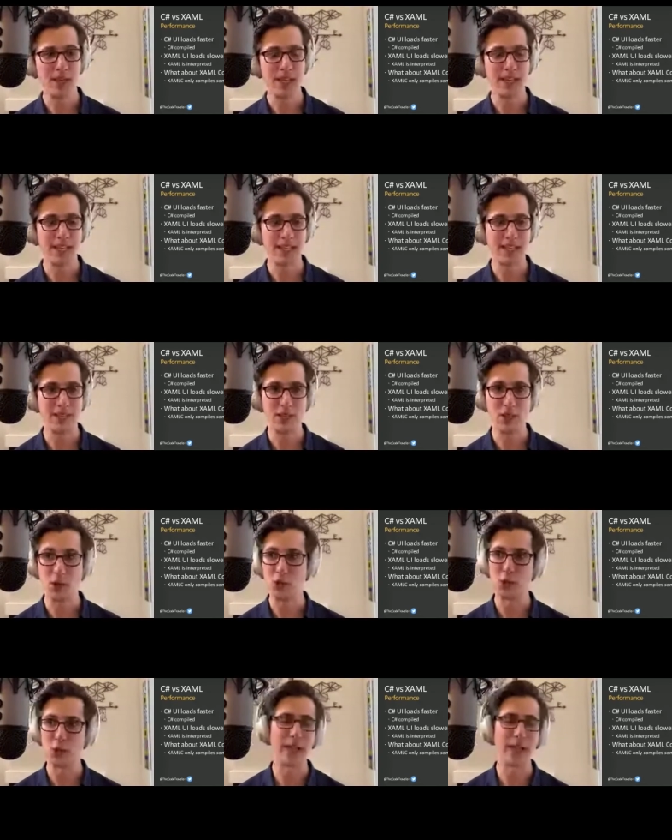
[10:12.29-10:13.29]
and it can
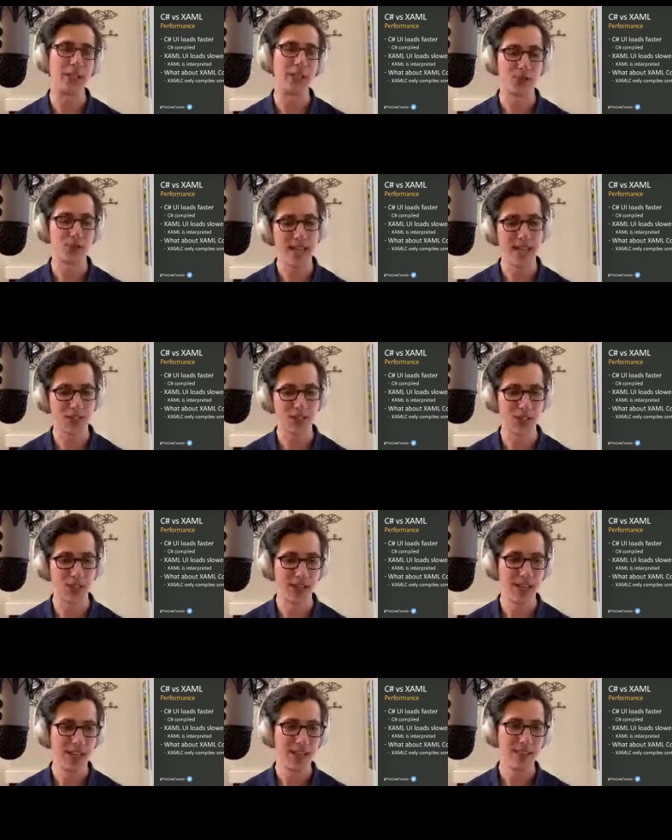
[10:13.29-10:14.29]
load your page
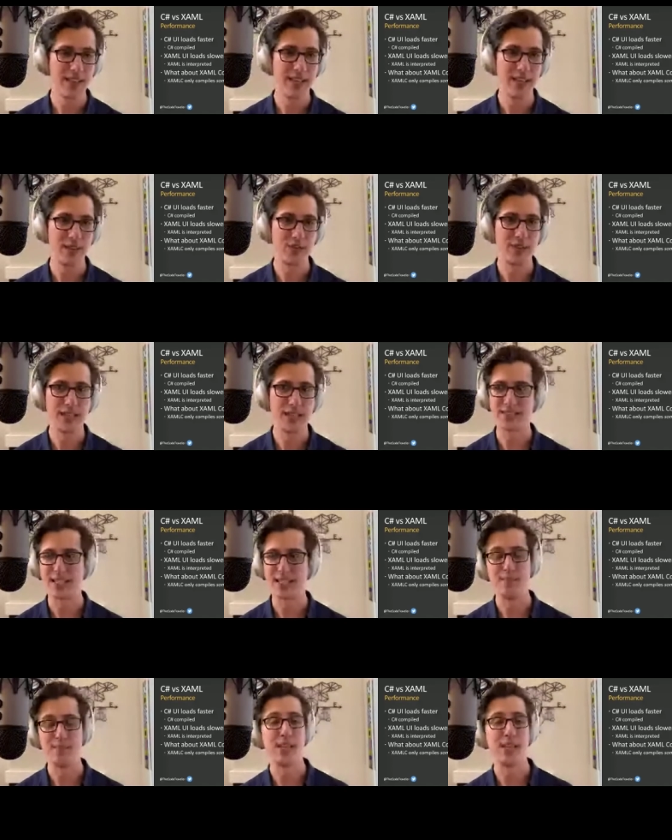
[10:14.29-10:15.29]
faster than if that
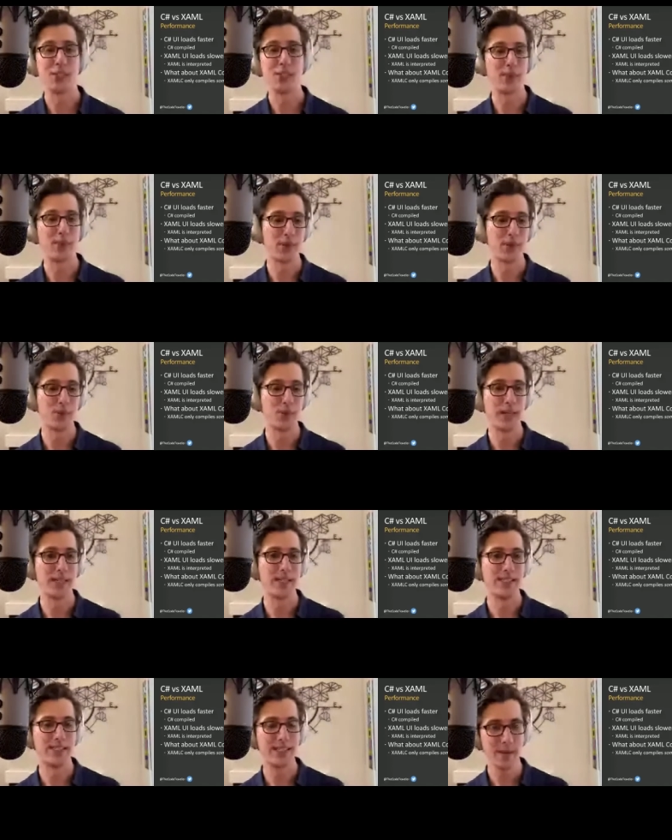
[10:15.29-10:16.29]
same page had been written
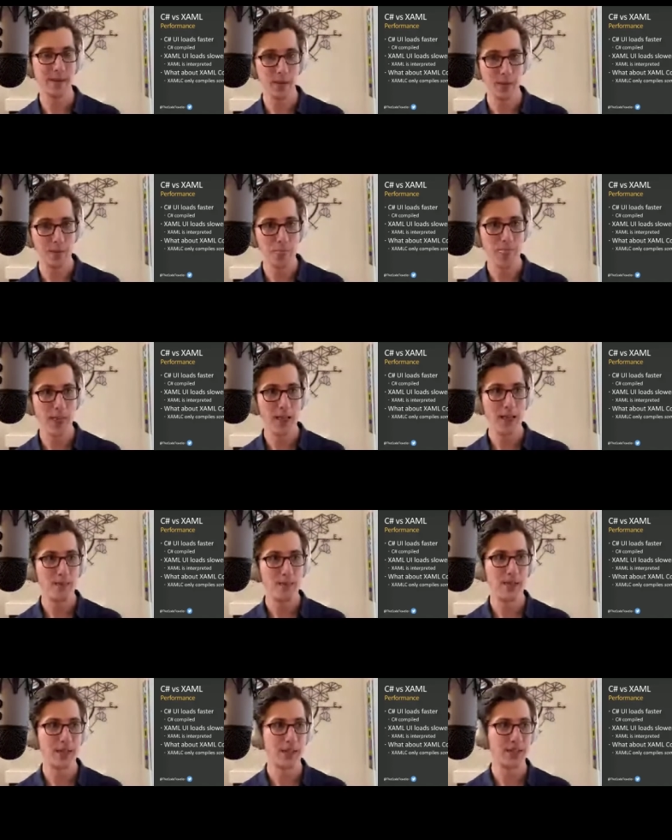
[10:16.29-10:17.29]
in XAML,
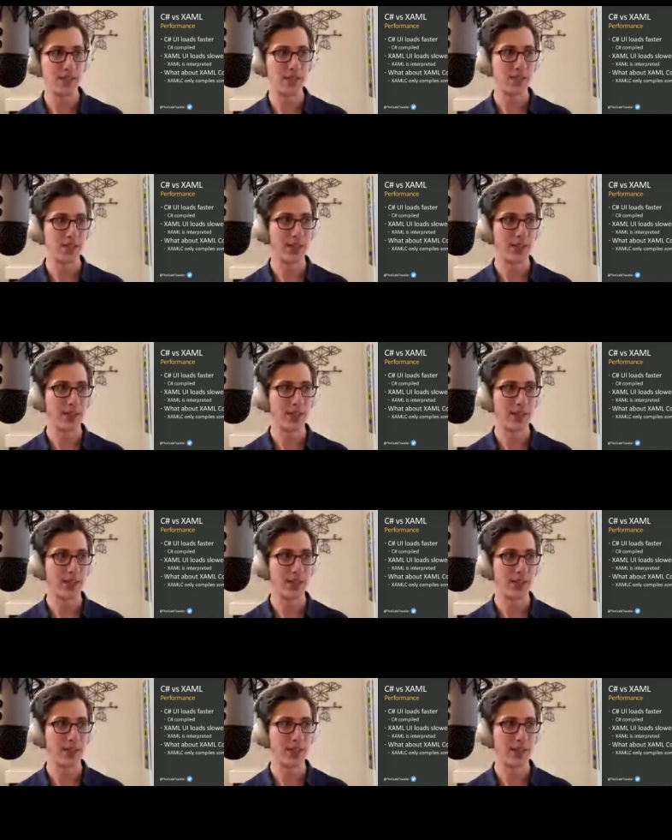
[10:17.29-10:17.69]
because